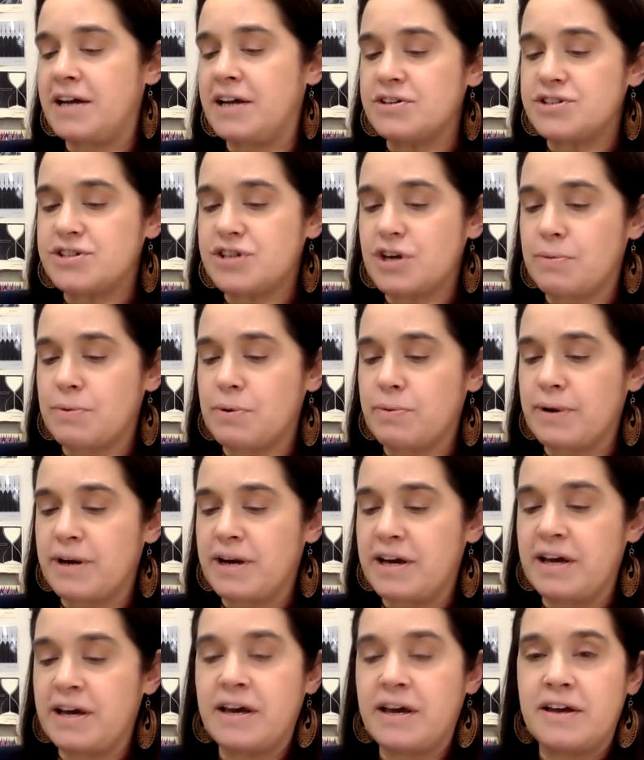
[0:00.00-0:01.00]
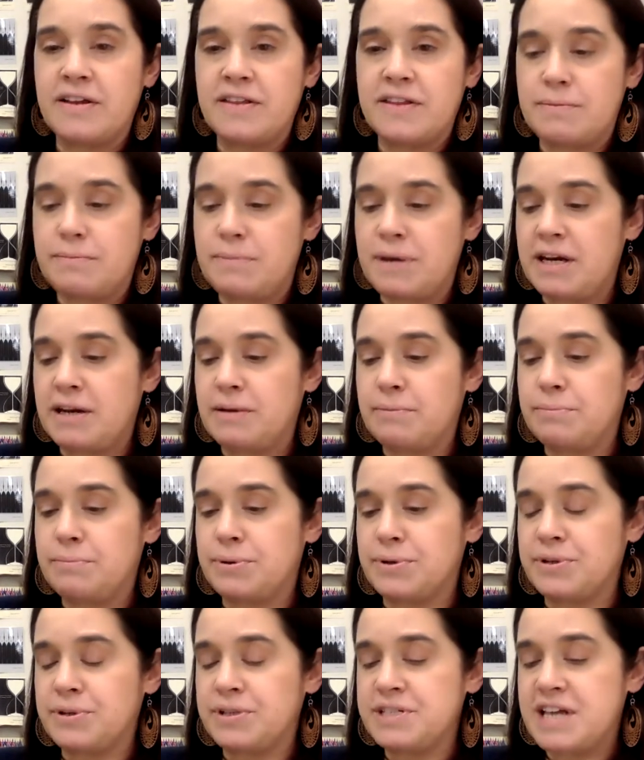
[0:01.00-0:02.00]
sober way that made him
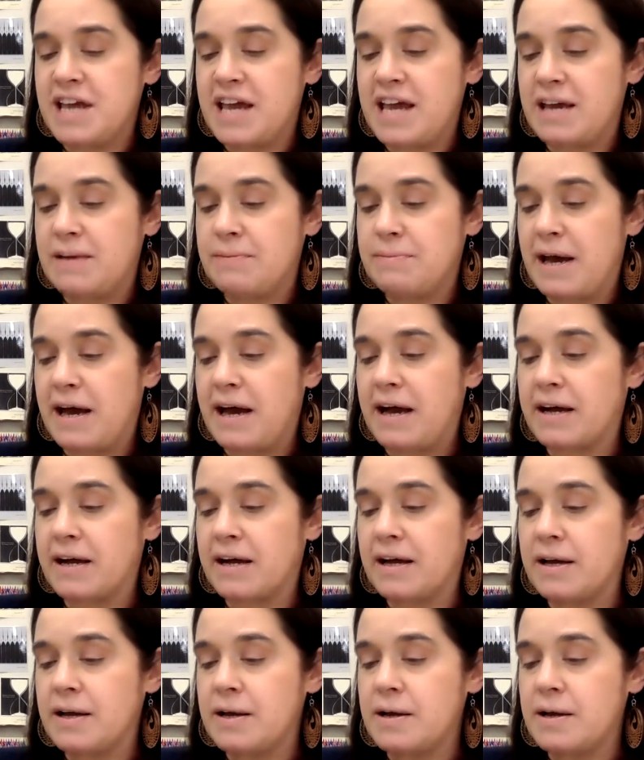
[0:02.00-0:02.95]
pull his hand back